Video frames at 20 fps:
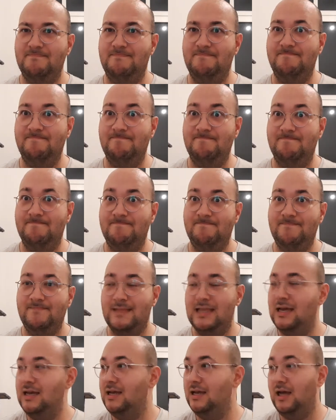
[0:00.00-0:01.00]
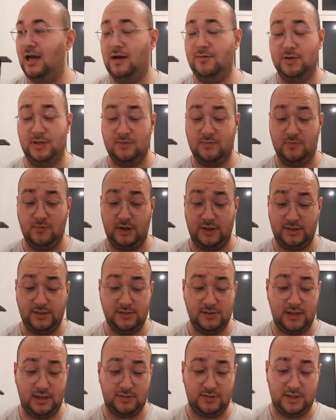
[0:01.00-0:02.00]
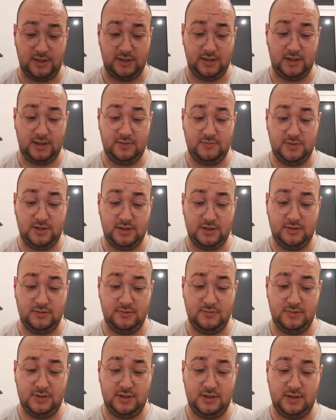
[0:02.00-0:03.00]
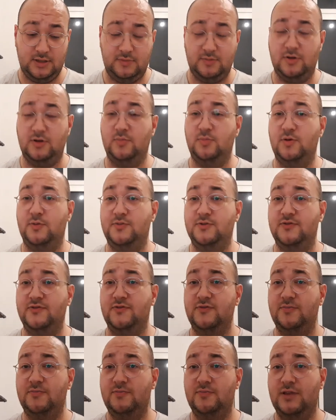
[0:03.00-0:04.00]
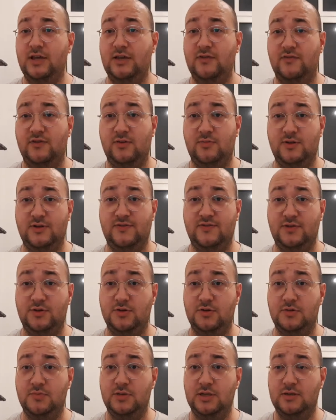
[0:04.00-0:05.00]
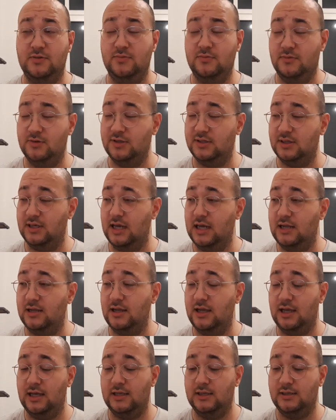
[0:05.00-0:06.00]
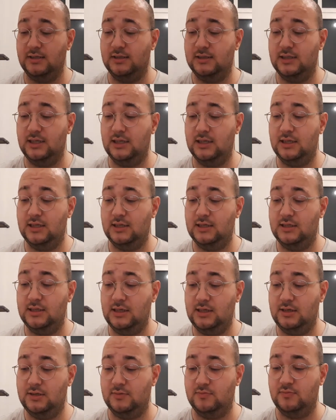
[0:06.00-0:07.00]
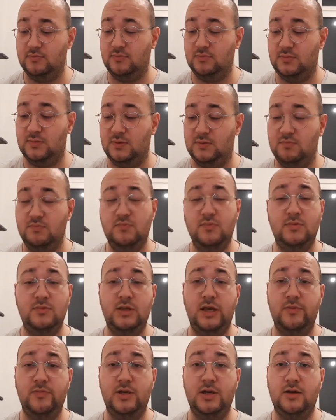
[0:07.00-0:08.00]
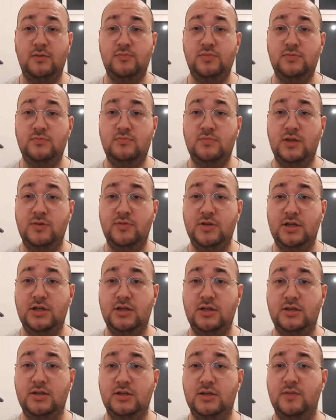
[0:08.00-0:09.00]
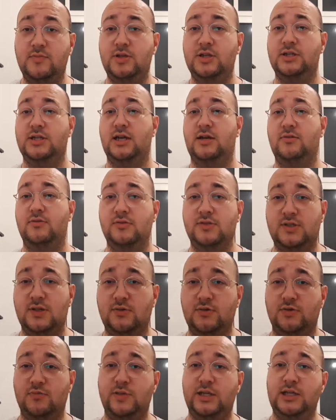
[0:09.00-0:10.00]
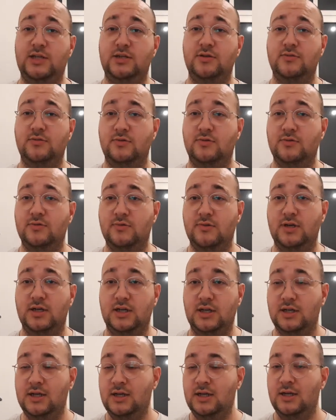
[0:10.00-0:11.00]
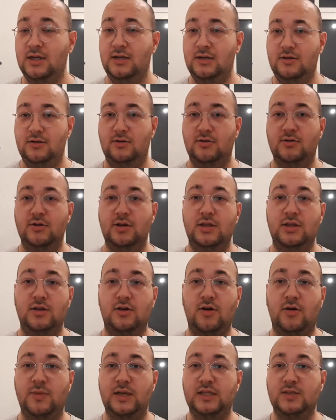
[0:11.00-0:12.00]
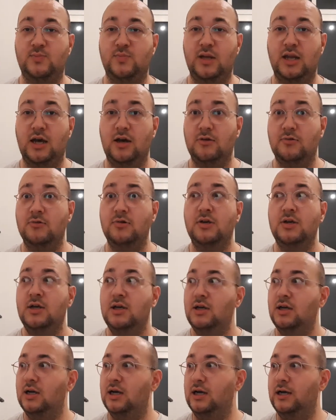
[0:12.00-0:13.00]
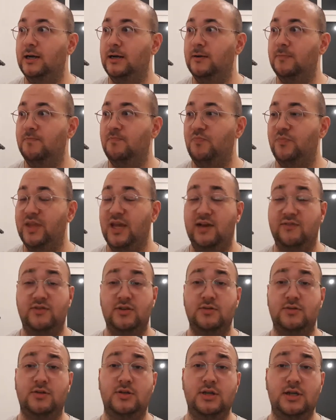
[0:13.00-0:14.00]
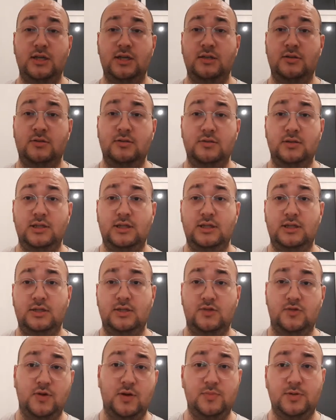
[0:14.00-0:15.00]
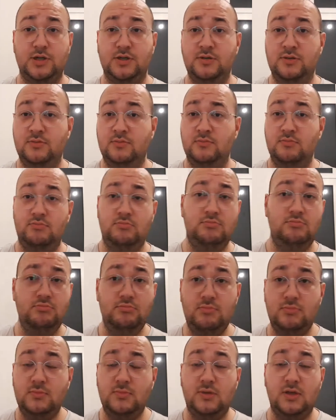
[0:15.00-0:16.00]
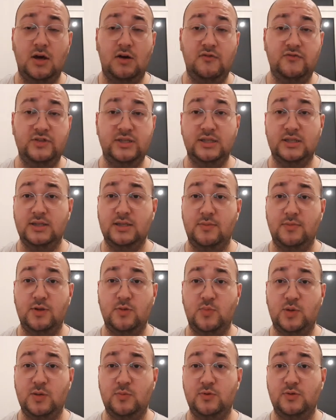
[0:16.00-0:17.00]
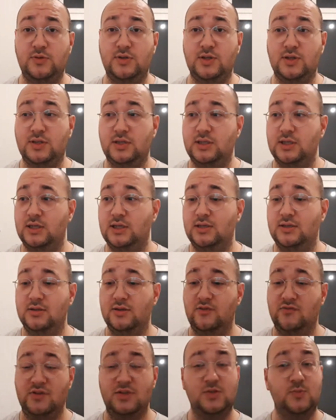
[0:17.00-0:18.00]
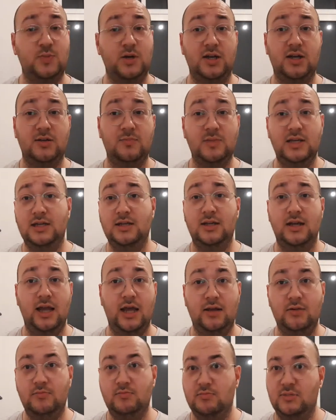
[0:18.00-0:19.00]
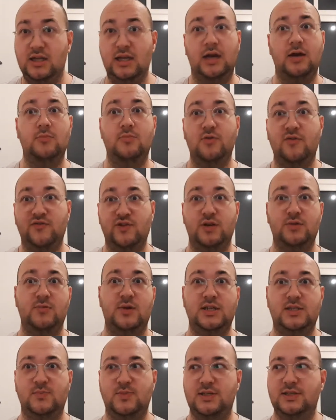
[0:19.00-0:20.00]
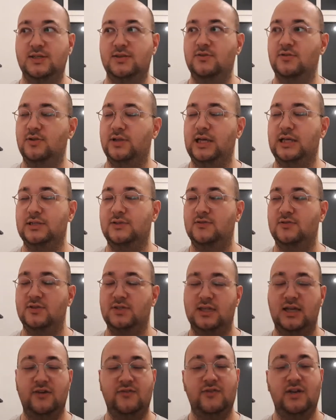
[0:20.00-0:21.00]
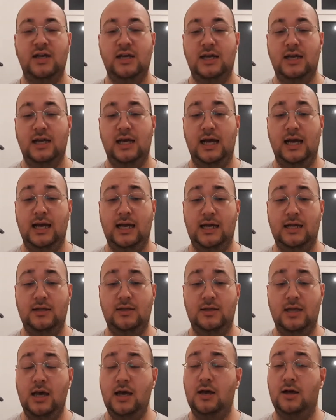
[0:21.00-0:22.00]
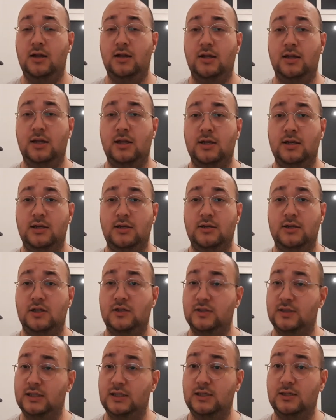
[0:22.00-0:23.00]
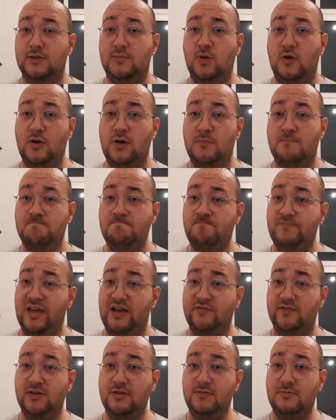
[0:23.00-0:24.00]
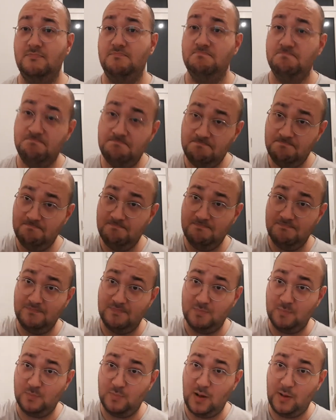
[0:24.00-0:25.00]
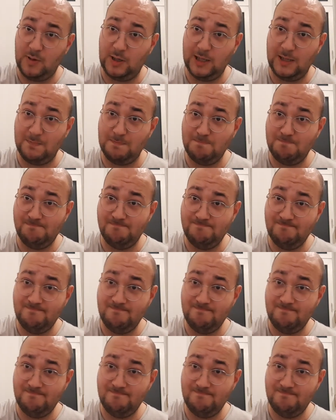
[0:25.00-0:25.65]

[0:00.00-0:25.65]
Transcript: Hmm. Oh well, right. Okay, I'm gonna uh, I'm gonna pop off. Thank you very much for joining me once again, and uh, yeah, hit me up. Give me a give me a shout on social media or uh, or in the comments below. Um, have a look in the description go visit some of the people that uh, that have inspired me and you know provide recipes and all that sort of stuff. And yeah, I'll uh, I'll see you tomorrow. Have a good one. Bye bye.